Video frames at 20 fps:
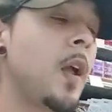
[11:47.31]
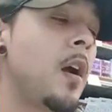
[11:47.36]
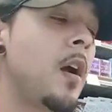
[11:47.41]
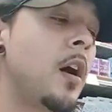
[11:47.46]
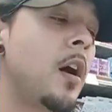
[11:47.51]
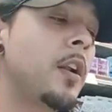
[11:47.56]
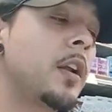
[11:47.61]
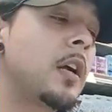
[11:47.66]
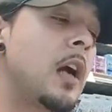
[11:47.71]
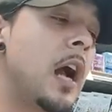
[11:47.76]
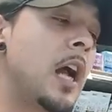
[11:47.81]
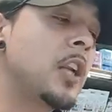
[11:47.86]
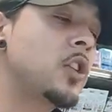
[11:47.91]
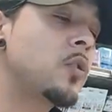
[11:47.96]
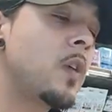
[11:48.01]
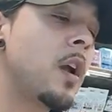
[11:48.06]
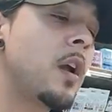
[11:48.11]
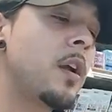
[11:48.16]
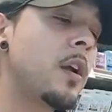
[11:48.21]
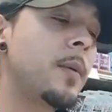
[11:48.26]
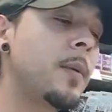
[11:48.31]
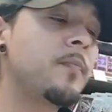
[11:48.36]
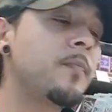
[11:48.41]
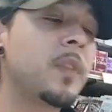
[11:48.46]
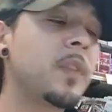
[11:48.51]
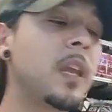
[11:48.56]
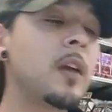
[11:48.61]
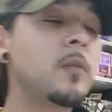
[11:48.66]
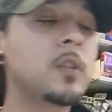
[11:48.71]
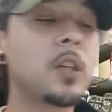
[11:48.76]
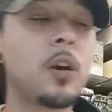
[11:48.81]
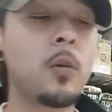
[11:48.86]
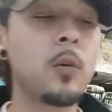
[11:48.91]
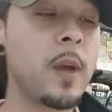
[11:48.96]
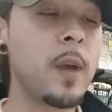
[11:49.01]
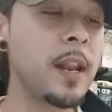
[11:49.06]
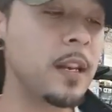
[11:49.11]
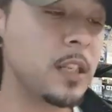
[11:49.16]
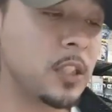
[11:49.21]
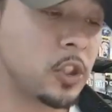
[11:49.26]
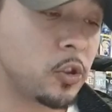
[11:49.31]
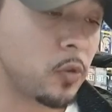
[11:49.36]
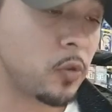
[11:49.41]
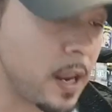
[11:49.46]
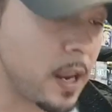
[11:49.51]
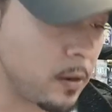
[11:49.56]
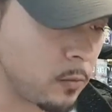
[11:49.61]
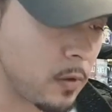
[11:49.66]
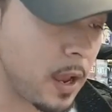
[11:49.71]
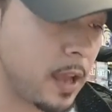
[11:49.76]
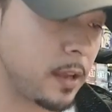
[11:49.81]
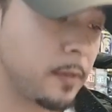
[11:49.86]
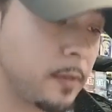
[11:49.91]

On the contrary, it was a horrendous train wreck.